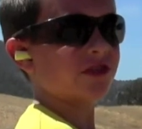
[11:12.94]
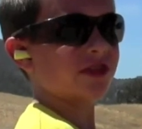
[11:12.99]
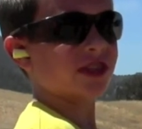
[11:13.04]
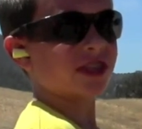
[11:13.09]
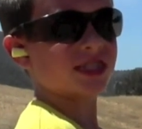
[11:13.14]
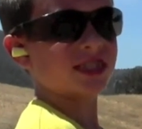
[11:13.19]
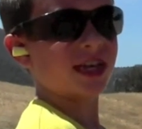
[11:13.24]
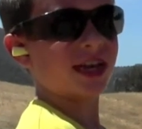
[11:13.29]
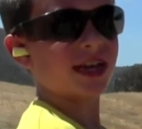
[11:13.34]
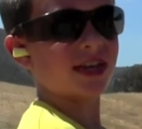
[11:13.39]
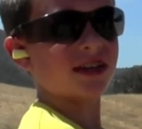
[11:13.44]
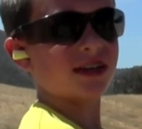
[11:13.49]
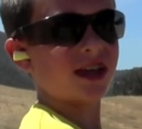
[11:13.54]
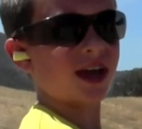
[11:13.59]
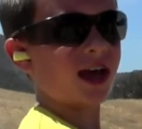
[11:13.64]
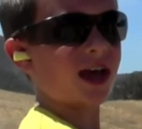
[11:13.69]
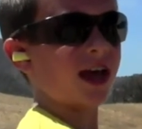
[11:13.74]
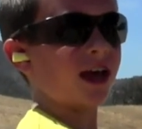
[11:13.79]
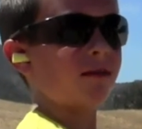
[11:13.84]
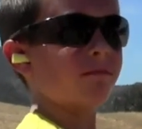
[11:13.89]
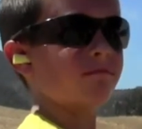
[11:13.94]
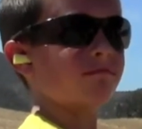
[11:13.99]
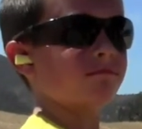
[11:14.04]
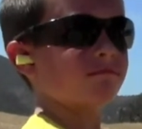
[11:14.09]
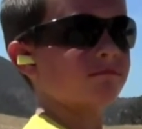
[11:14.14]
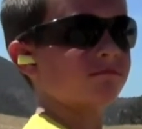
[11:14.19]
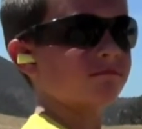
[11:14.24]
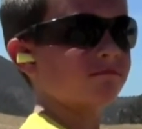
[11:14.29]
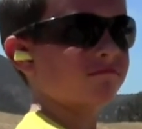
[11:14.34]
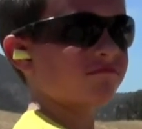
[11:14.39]
For was the it, second time.
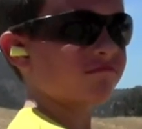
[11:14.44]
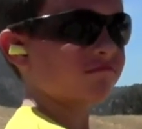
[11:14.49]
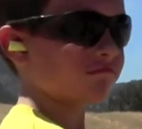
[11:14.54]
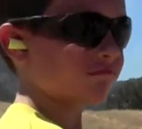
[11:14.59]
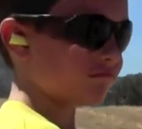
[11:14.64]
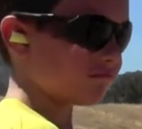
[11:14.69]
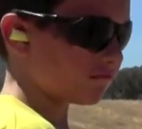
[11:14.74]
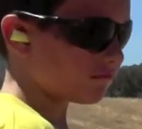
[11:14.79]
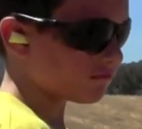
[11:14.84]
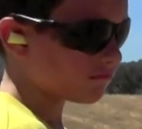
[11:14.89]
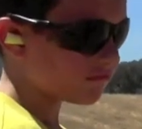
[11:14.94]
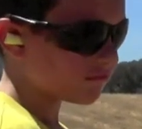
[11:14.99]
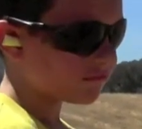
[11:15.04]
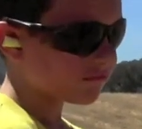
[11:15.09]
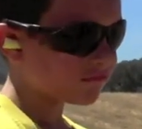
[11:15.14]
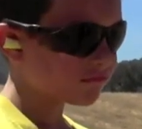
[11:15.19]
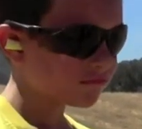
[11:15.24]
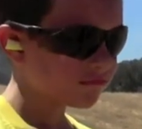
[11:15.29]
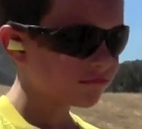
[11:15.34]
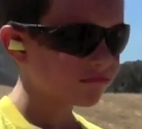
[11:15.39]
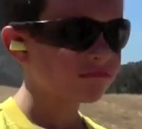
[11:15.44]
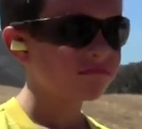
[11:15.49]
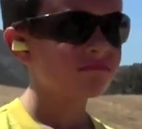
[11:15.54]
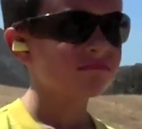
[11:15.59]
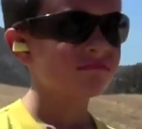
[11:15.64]
Yeah, was it difficult?